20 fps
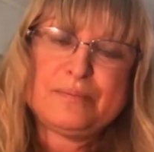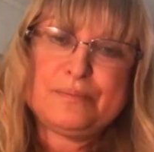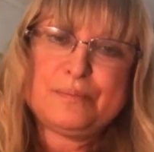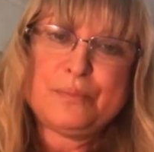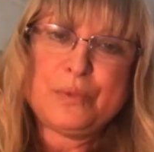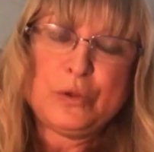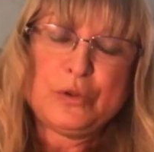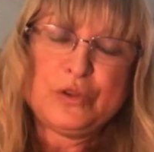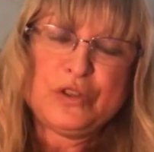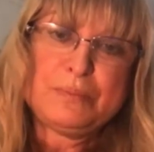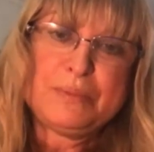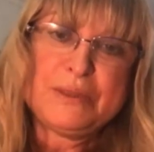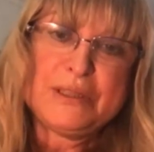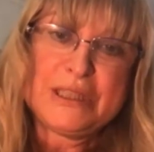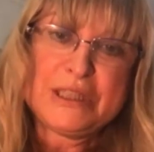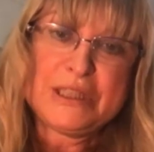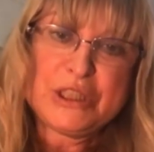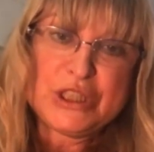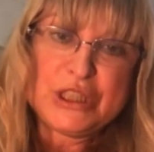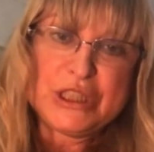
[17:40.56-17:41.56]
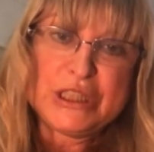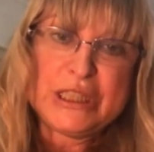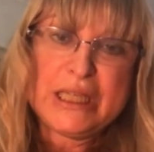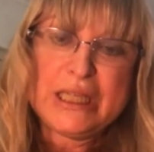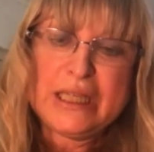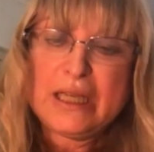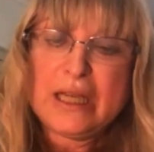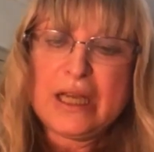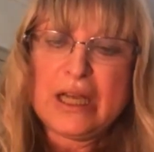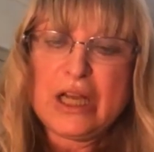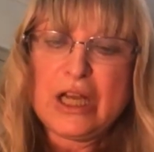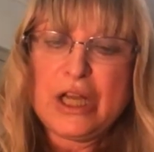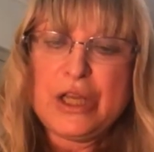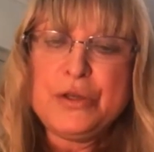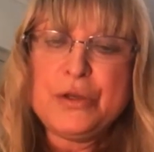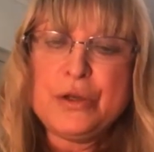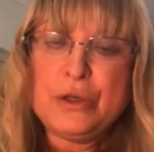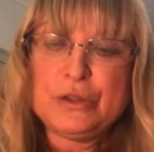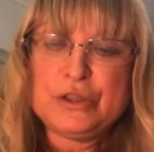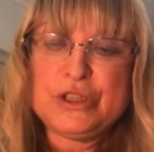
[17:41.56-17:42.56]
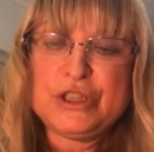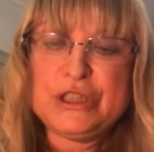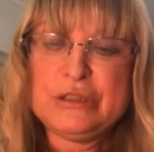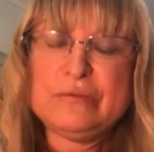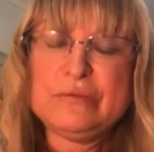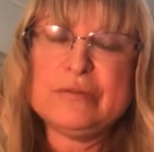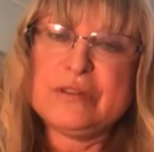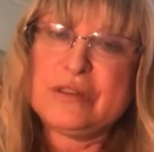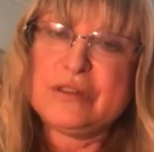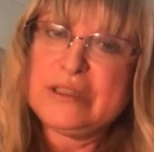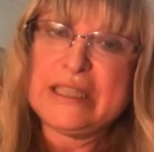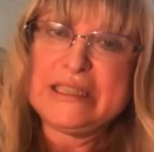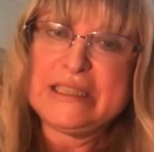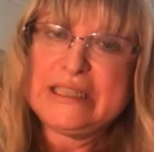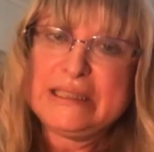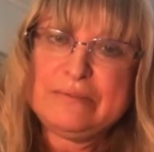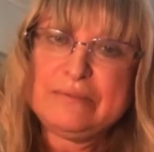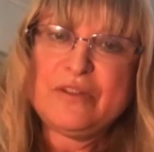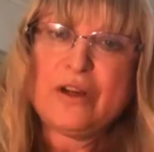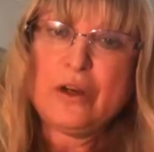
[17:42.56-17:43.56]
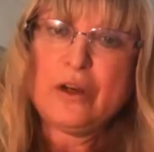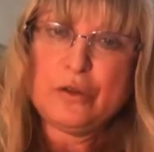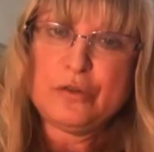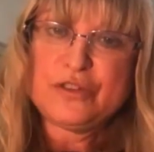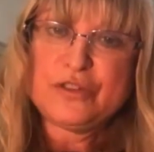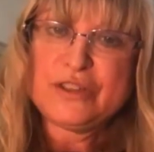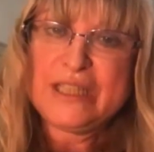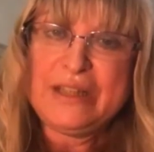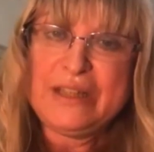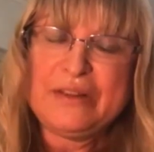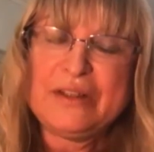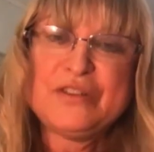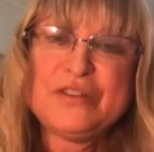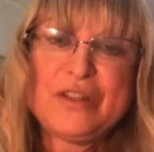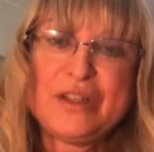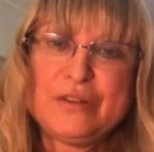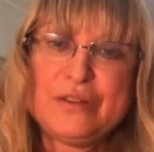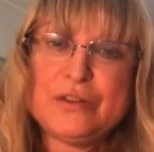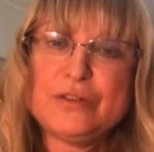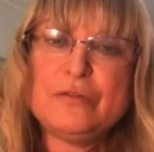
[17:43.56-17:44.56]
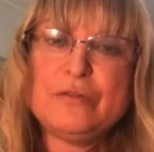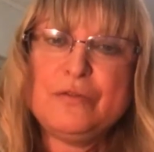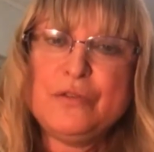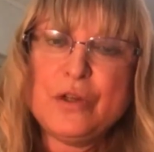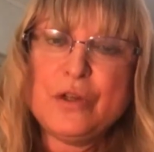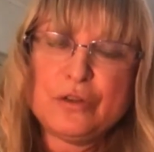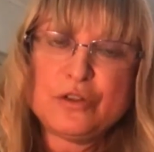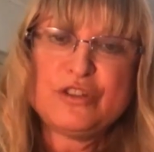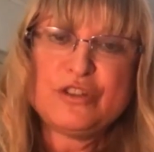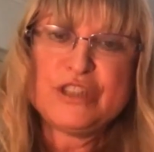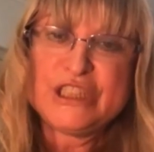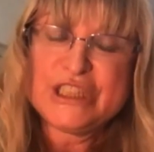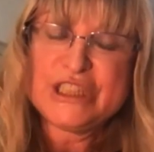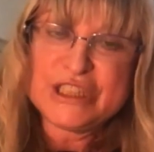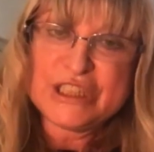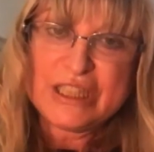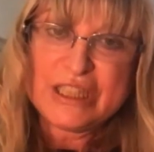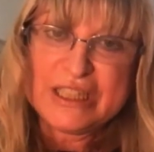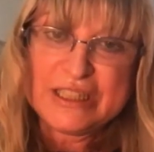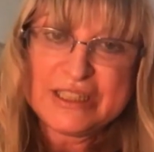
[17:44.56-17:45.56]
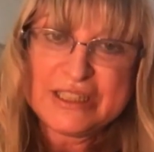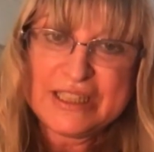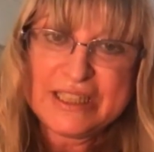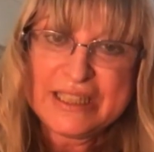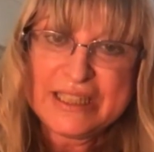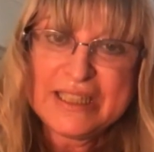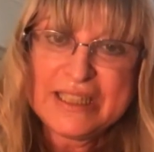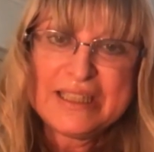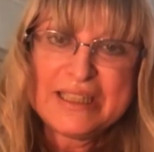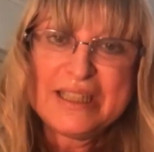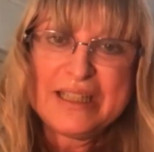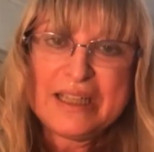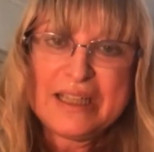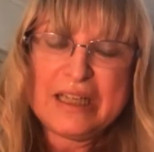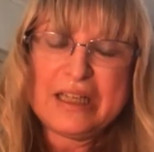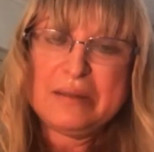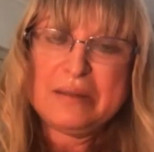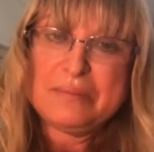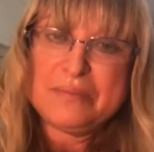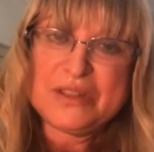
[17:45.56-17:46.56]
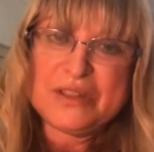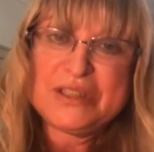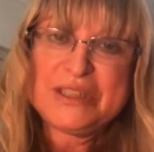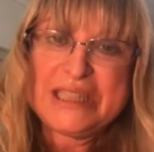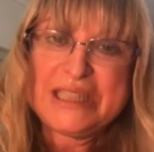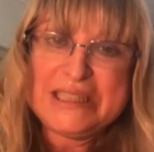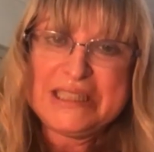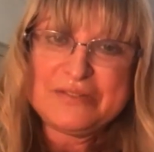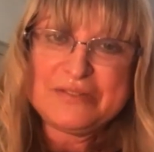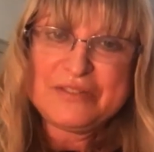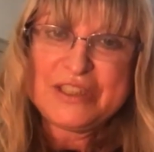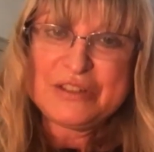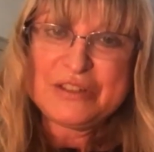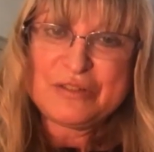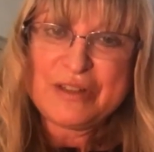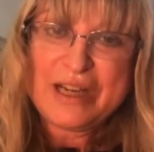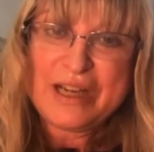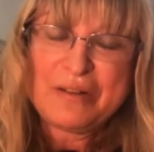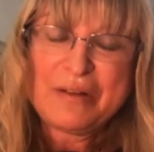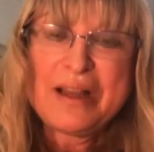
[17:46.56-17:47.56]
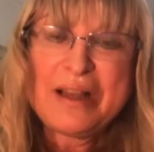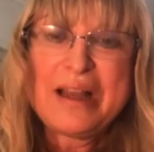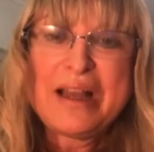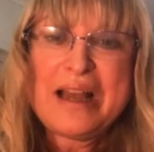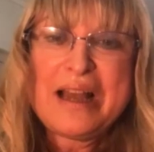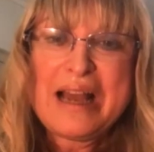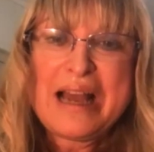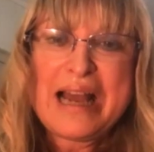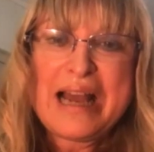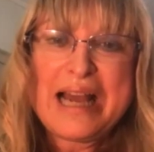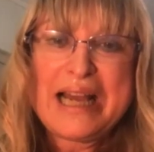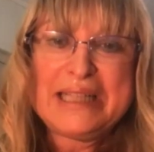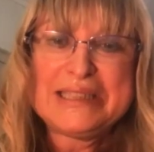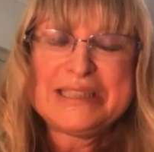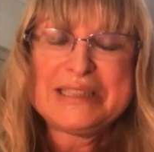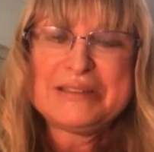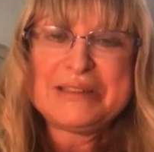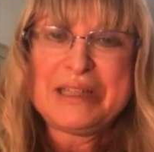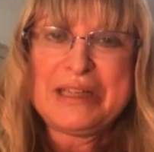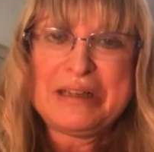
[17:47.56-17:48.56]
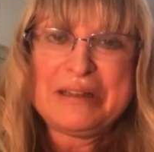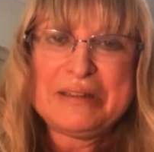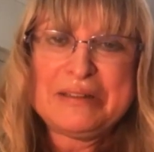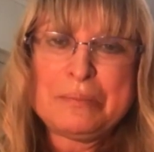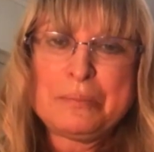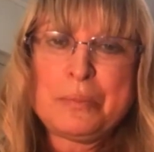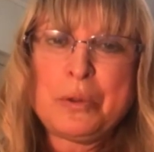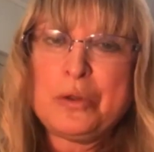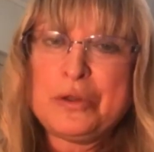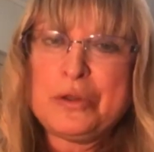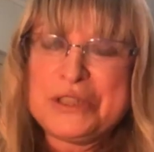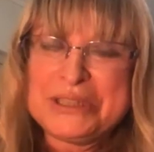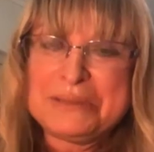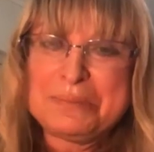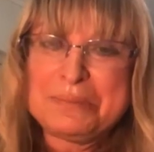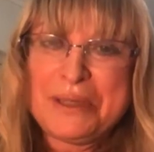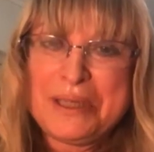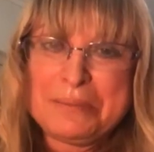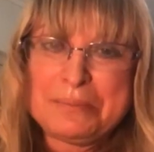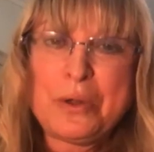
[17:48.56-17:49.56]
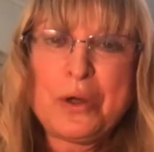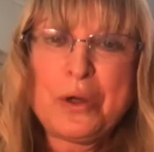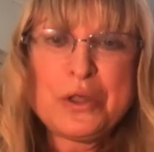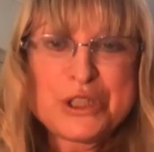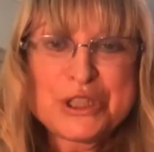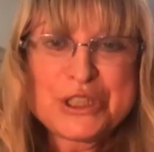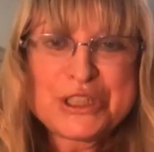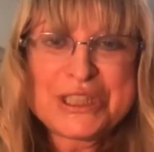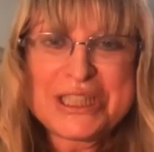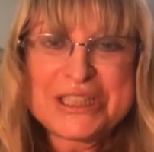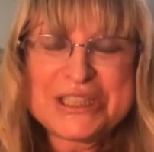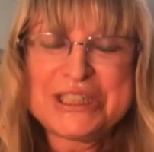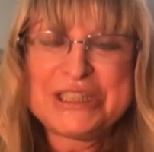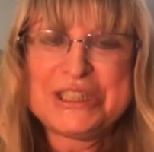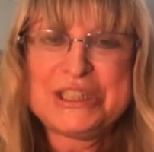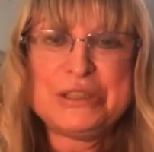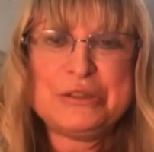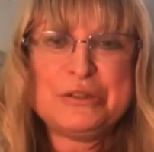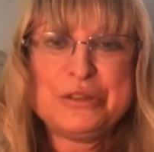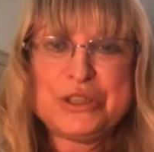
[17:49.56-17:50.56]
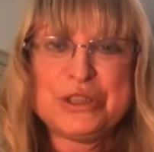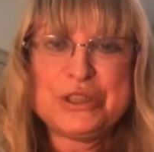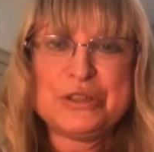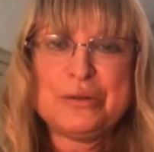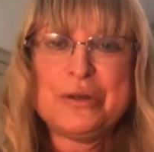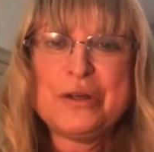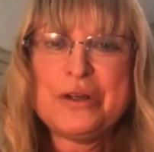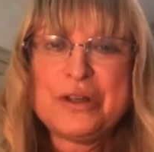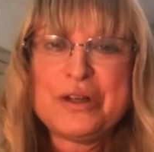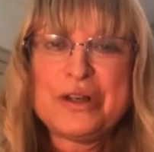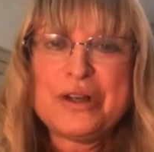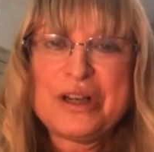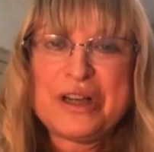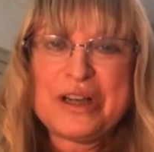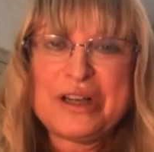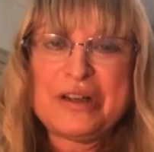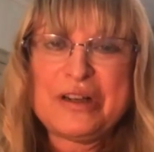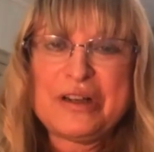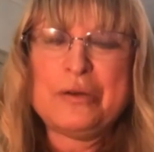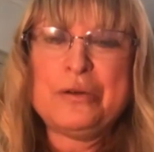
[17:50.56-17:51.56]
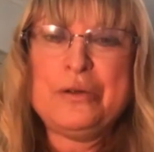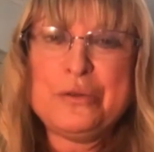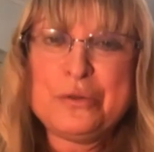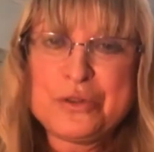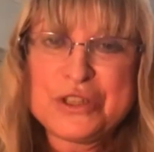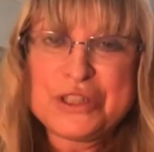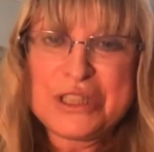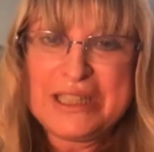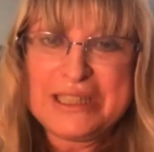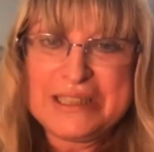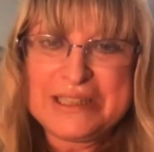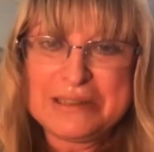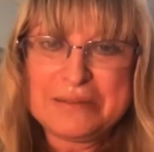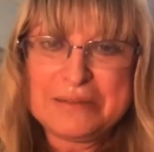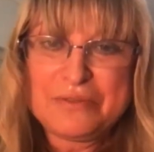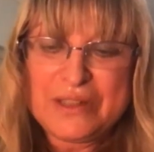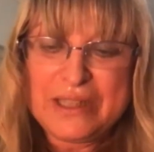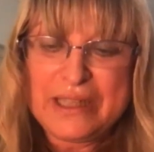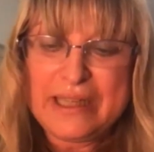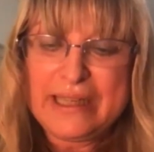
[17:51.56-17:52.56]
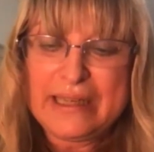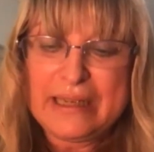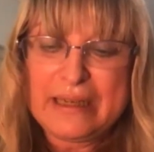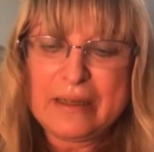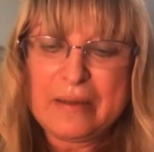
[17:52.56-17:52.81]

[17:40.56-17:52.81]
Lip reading: board's position not to get involved, in the sense of not criticising the state of Israel, and the board is being pushed, as is usual, on all sides of the